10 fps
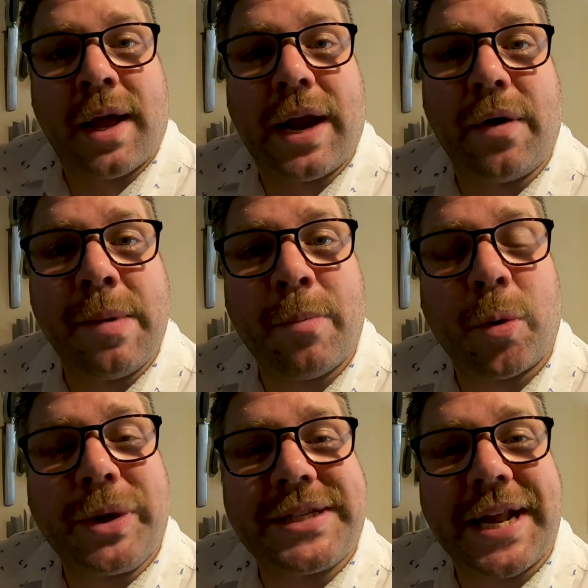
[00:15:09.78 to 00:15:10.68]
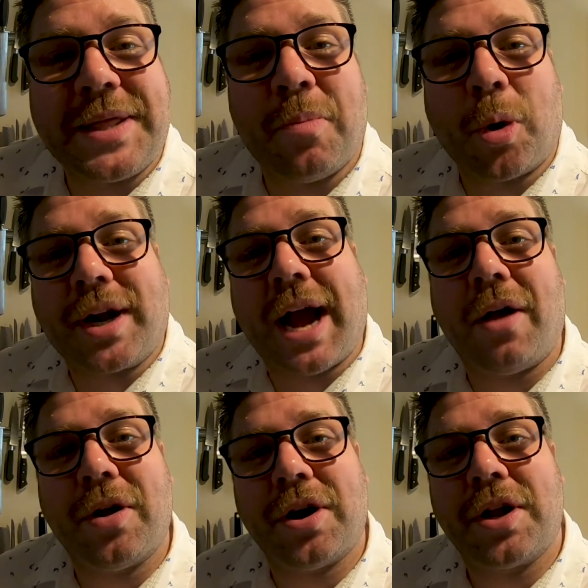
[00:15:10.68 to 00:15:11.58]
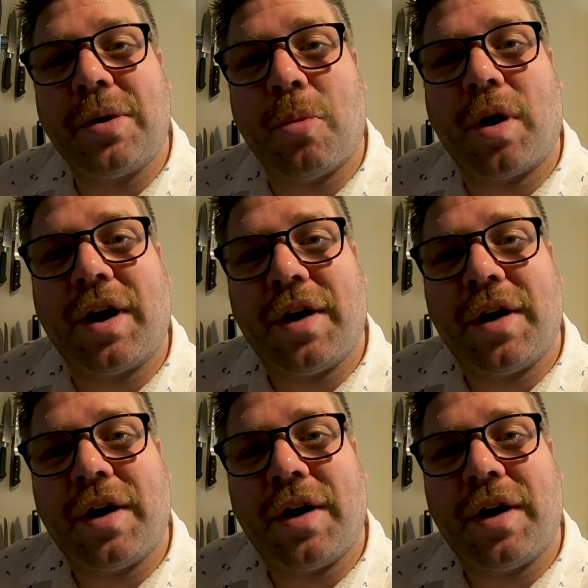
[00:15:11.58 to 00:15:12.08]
Now remember, we said the more color, the more